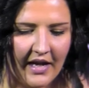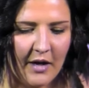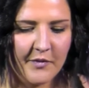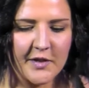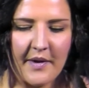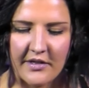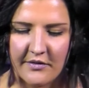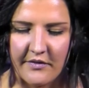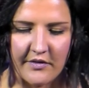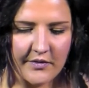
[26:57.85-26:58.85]
Respond to
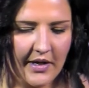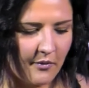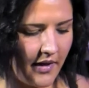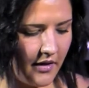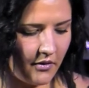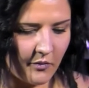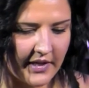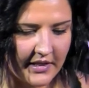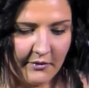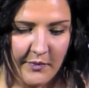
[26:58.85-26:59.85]
reviews right away, or
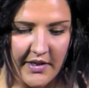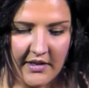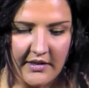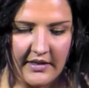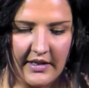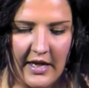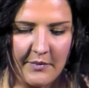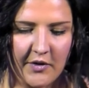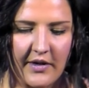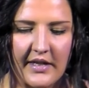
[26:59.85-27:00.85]
weekly would be good.
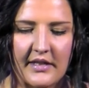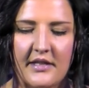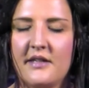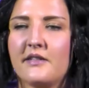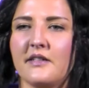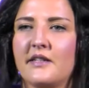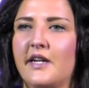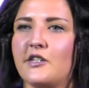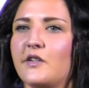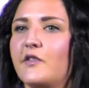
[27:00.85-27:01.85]
Create a clear
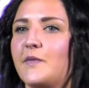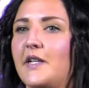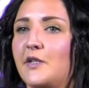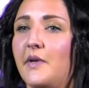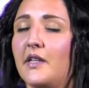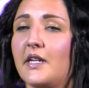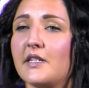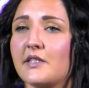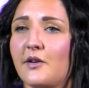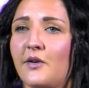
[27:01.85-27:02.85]
delineation of responsibilities.
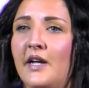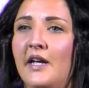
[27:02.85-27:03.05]
So